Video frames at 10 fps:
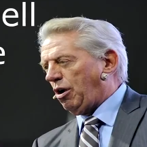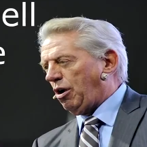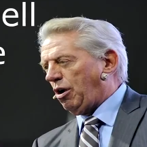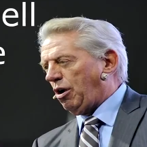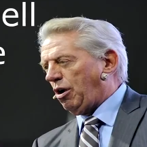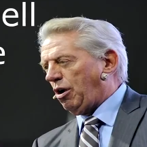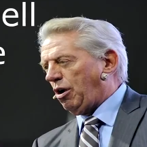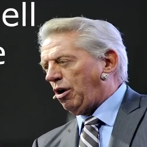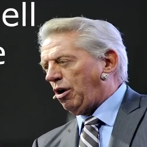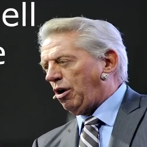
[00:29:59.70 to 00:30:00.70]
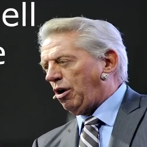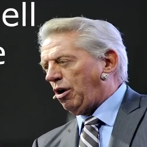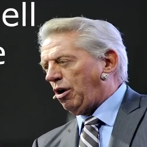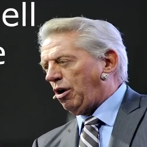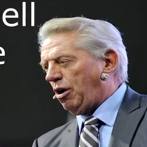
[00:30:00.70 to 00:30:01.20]

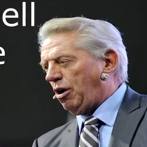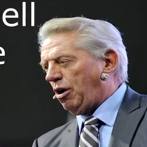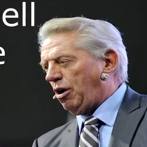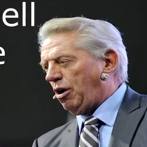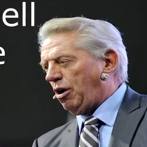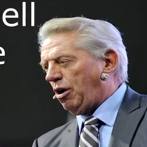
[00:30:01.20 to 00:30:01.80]
(no one is talking)